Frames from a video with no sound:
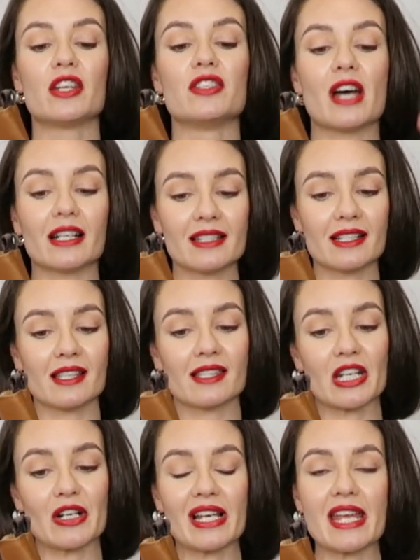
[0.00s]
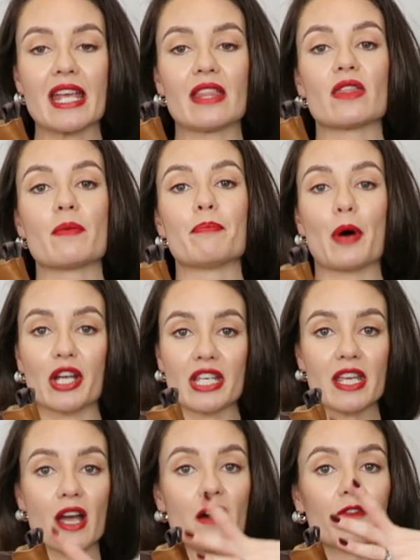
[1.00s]
Not necessarily in the
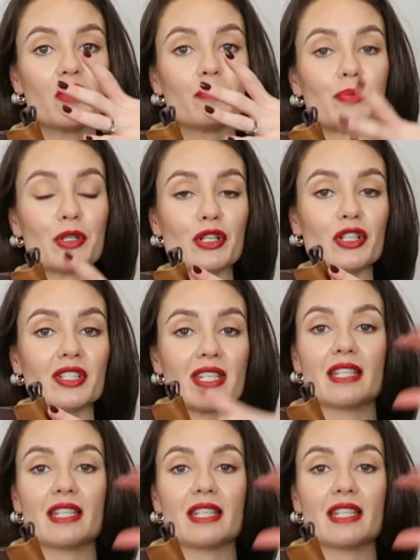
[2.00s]
body of the boot,